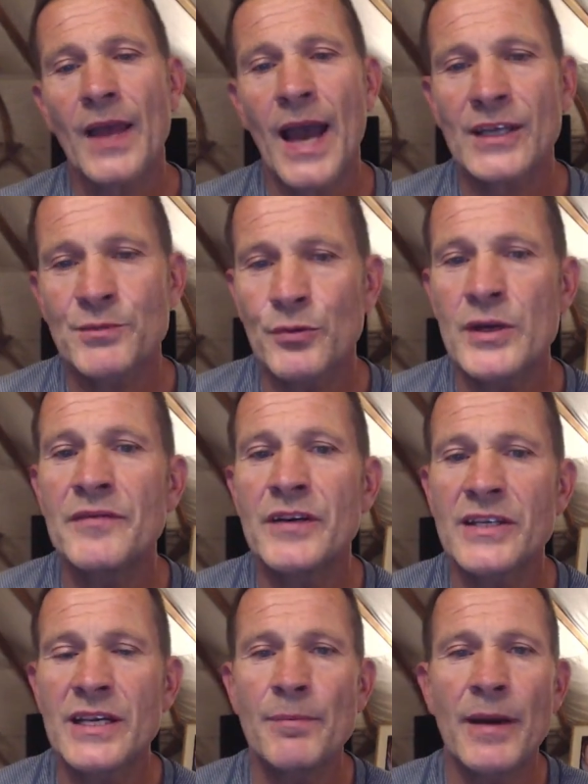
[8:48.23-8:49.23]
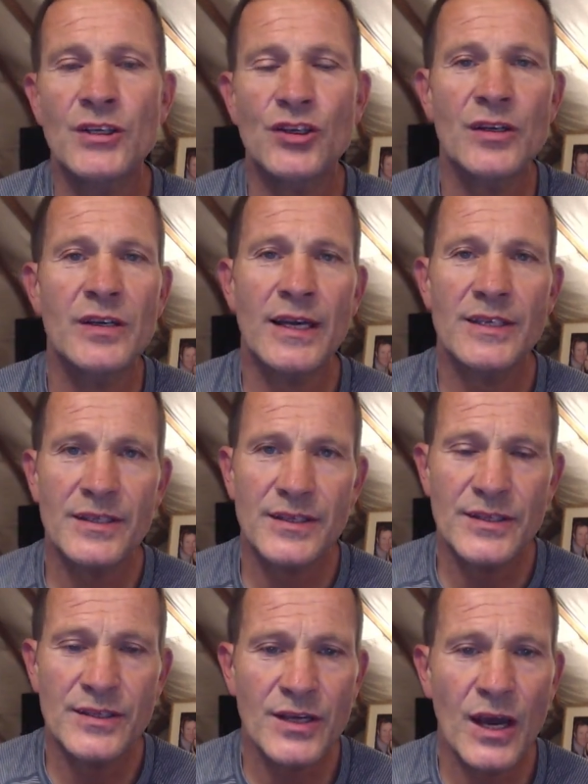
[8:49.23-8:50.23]
As previously mentioned, it's a
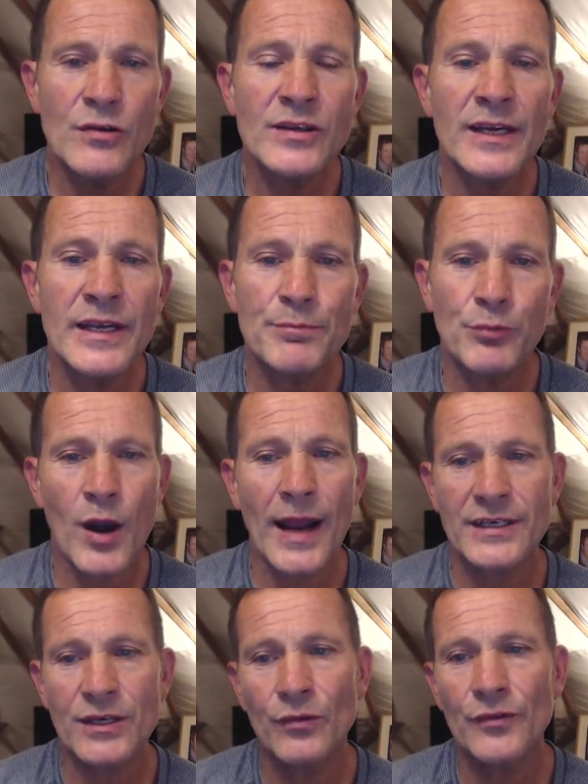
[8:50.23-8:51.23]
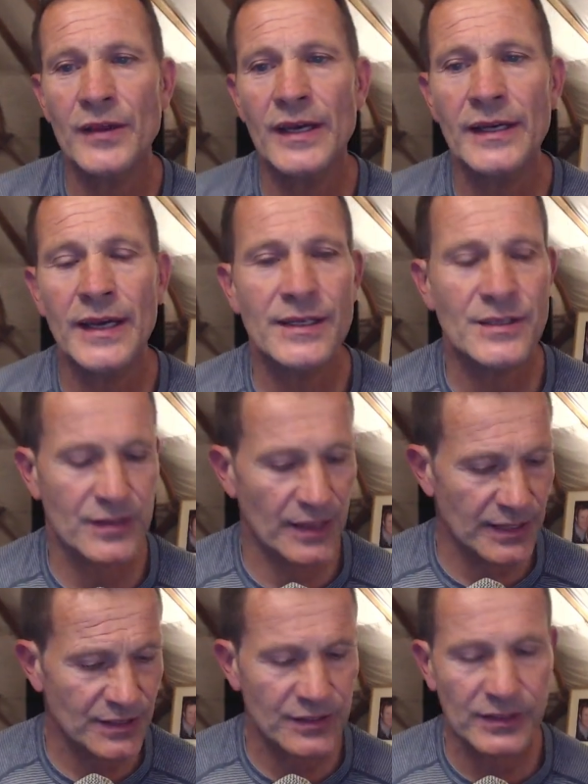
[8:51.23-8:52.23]
totally practical thing. It's
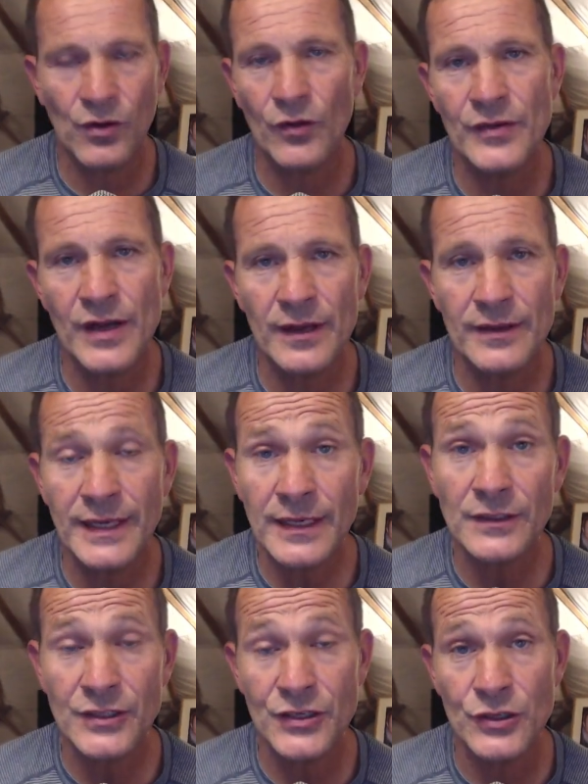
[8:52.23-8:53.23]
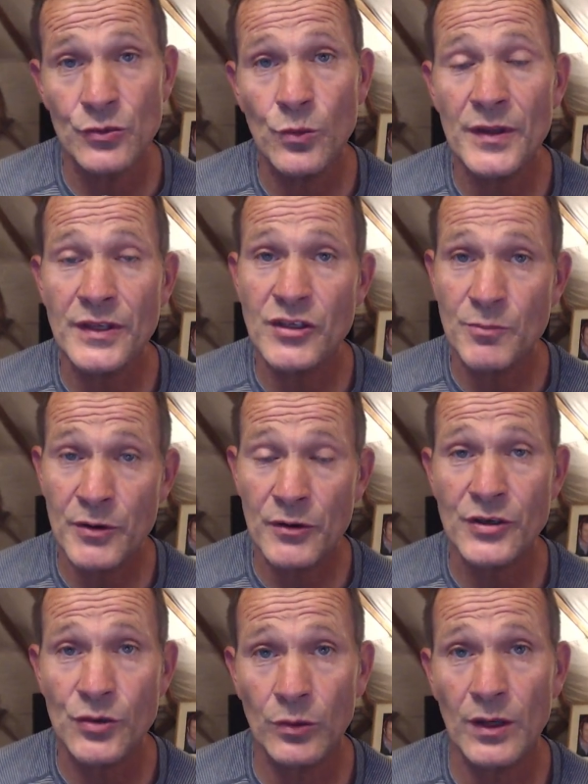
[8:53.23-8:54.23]
got little to do with a
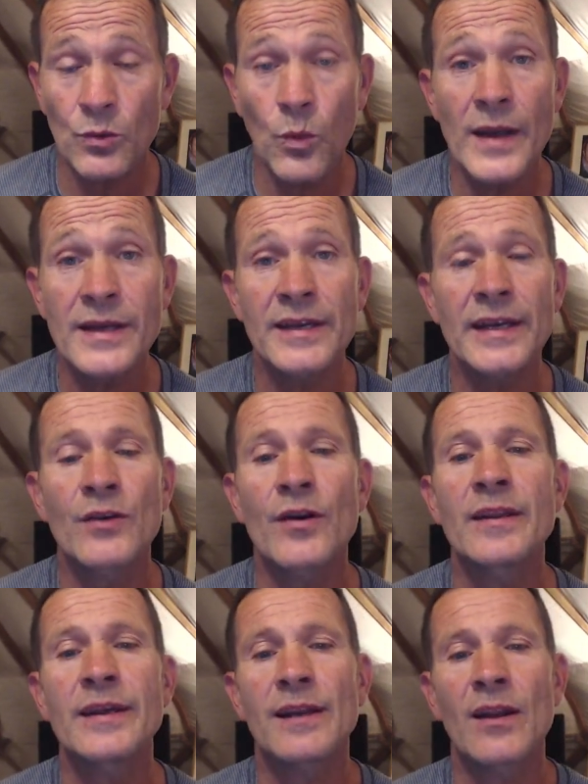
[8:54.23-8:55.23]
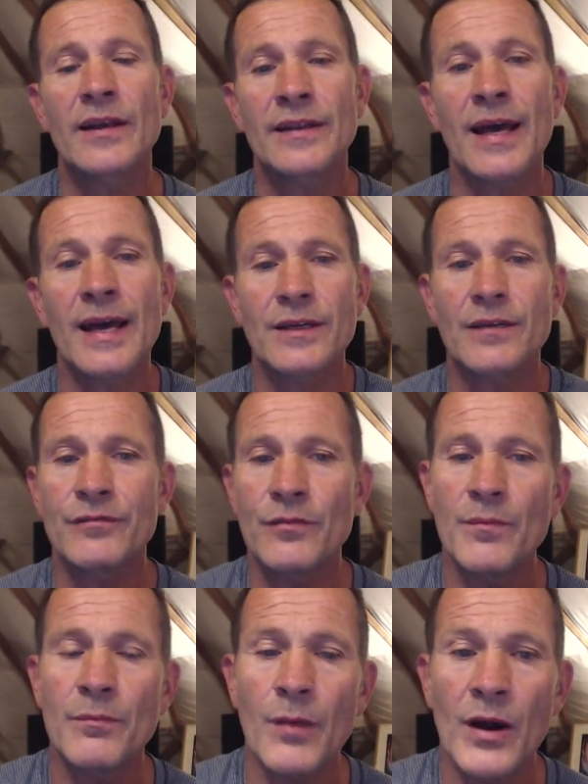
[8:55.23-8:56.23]
spiritual awakening or anything like that
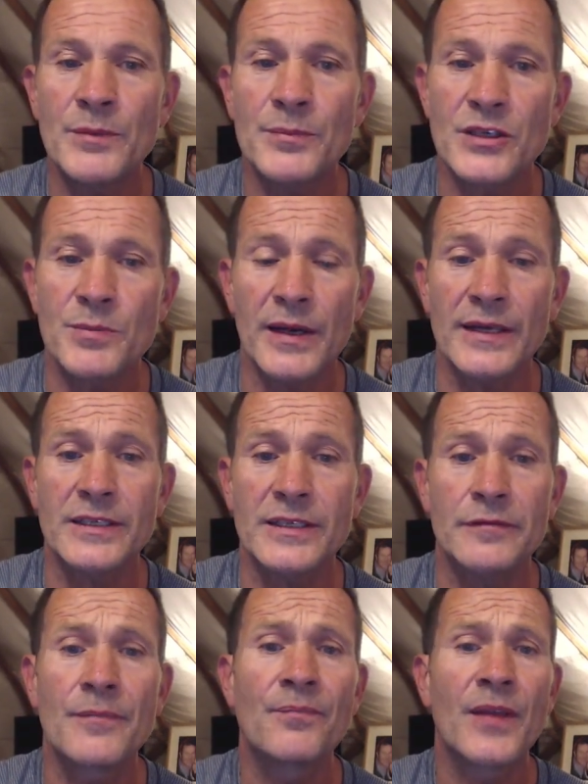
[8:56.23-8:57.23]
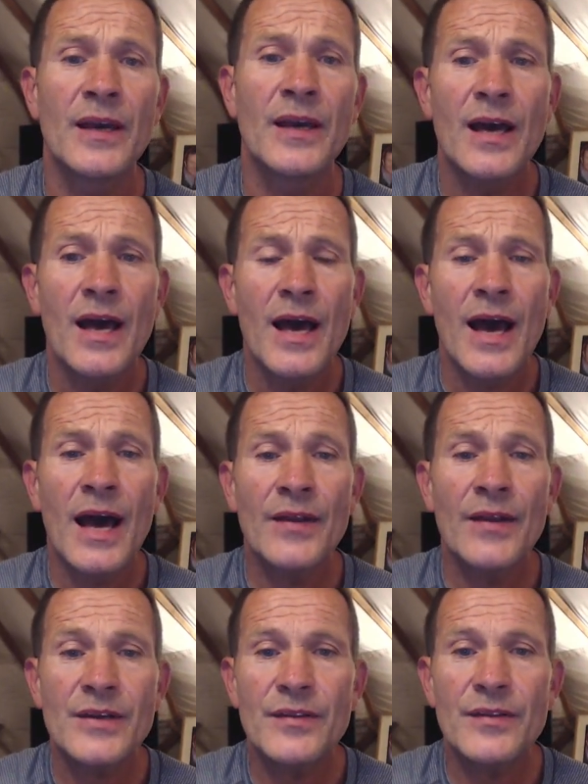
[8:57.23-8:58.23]
from my perspective.
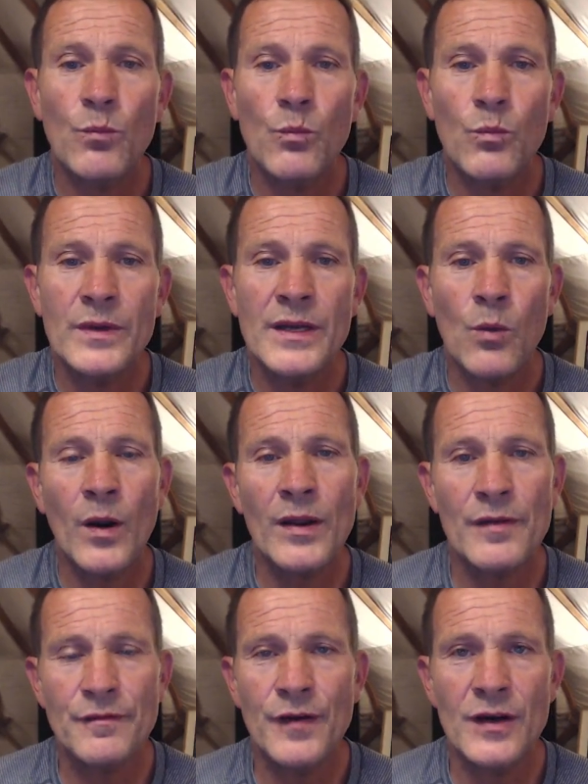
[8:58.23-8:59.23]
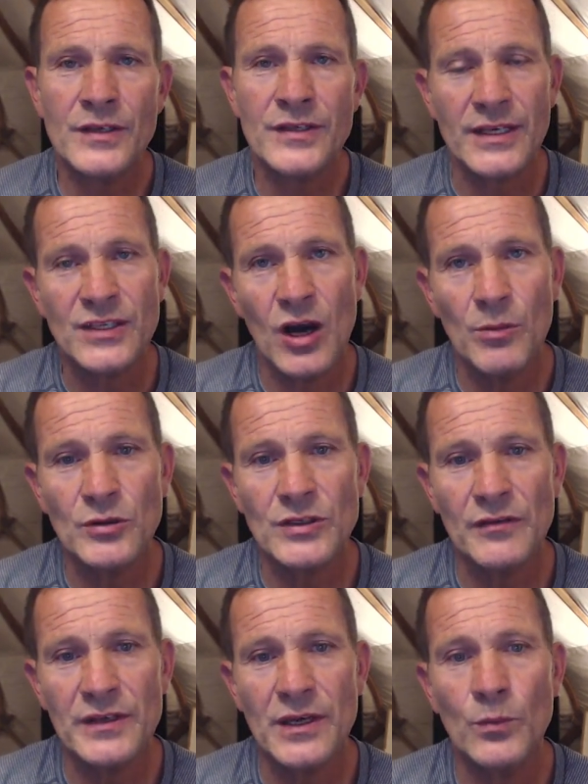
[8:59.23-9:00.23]
And one of the first examples
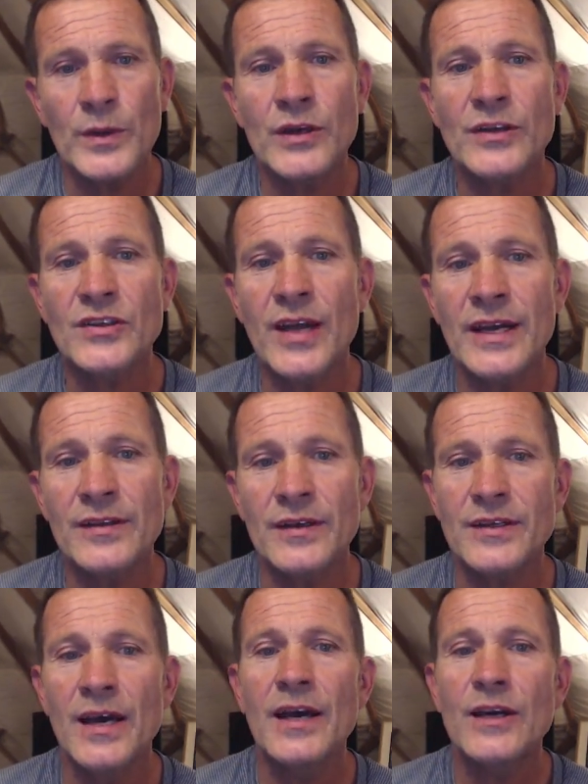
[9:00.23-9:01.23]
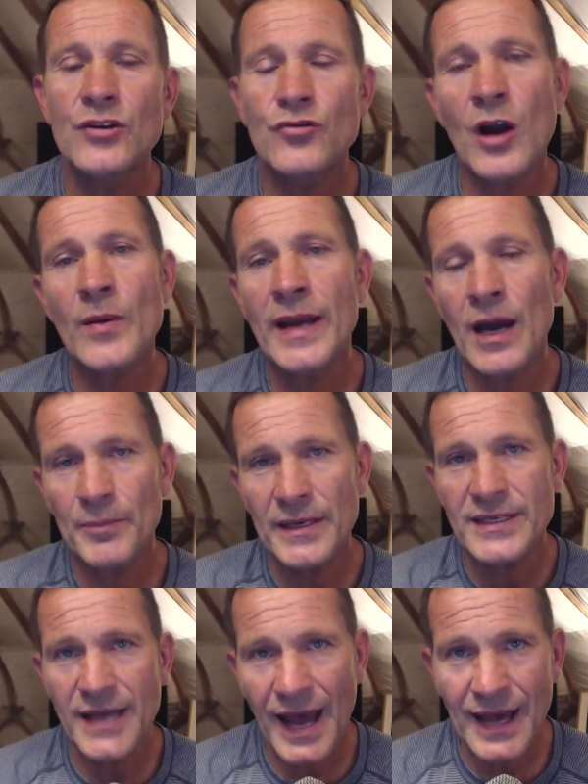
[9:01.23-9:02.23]
of it, we could say that growing up
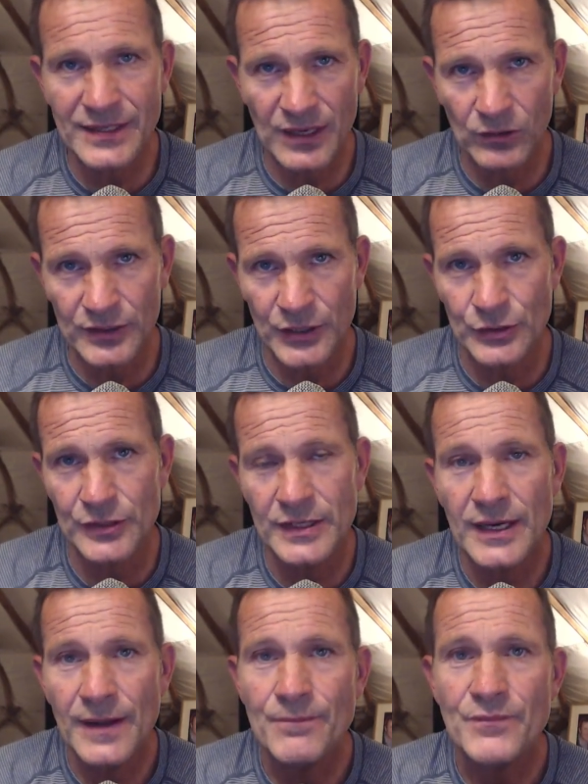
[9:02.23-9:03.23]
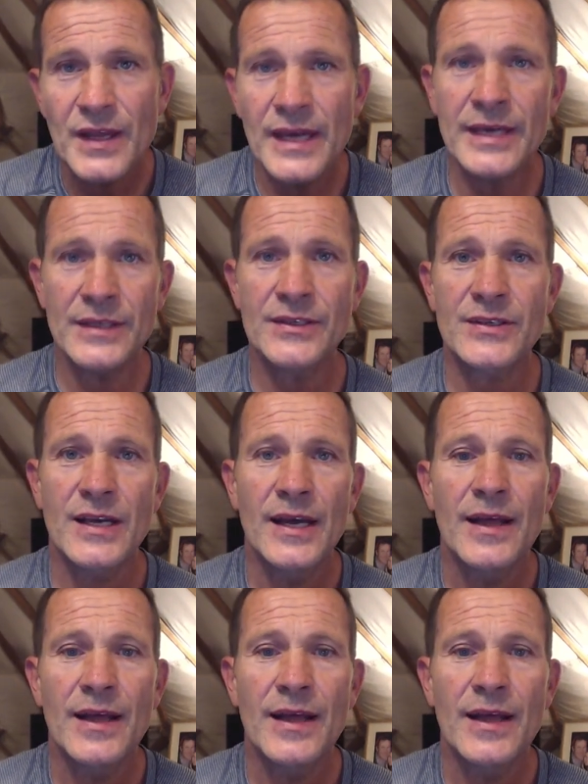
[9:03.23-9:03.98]
into adulthood is